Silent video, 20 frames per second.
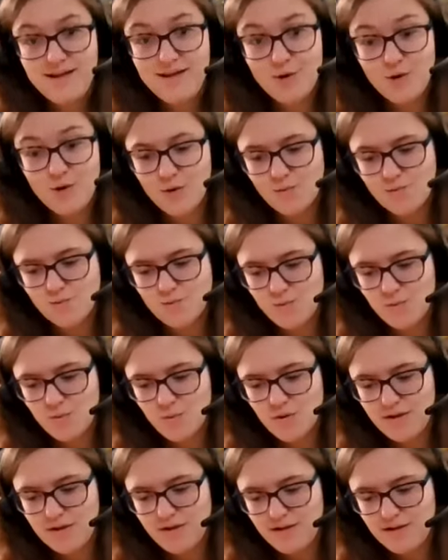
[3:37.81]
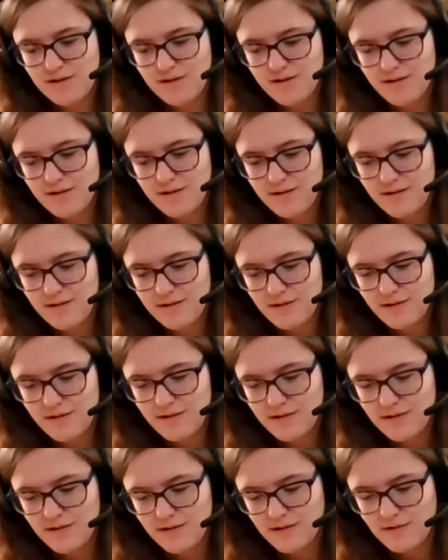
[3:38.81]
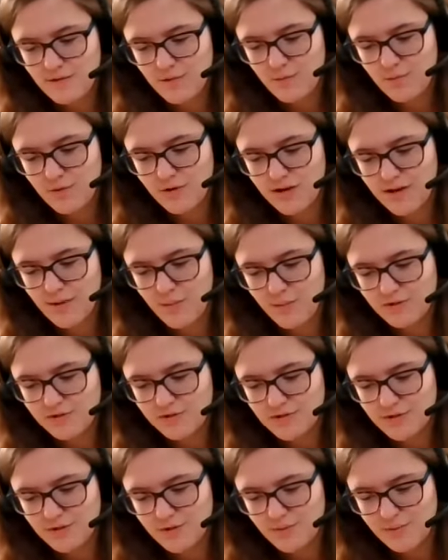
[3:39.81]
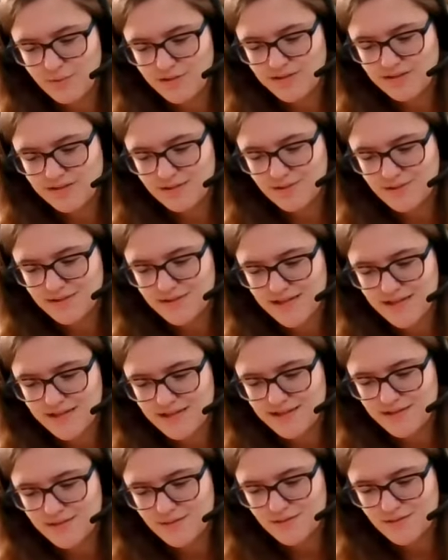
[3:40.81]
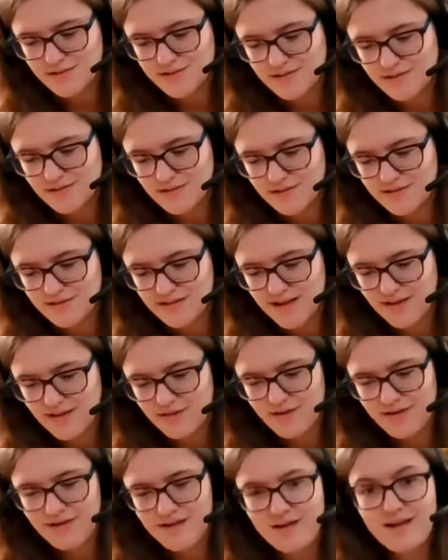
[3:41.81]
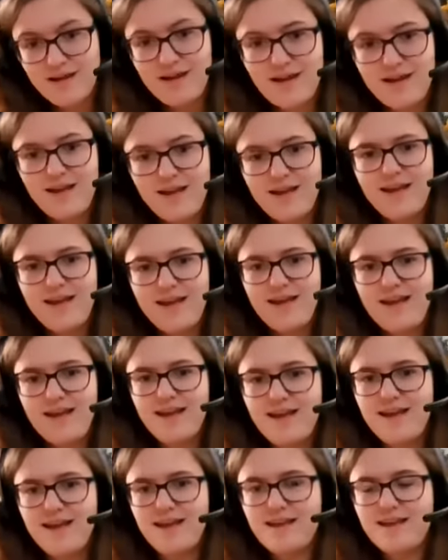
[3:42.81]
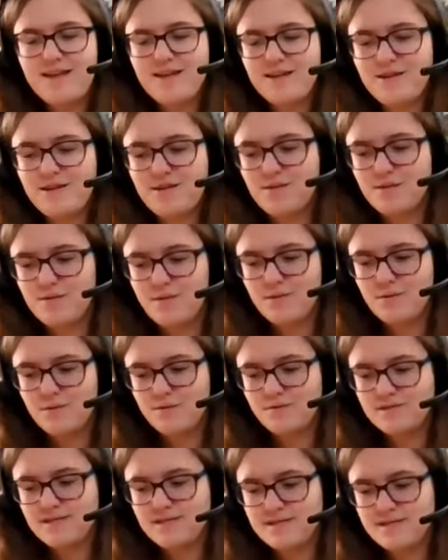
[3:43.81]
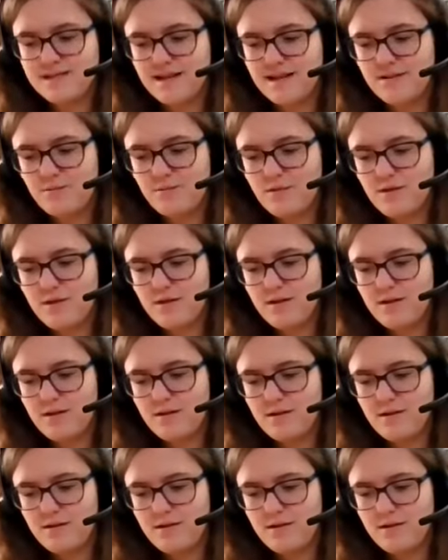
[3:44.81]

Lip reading: Here goes one. And don't worry, I will show you what this looks like as soon as it's all together. And here goes the second one.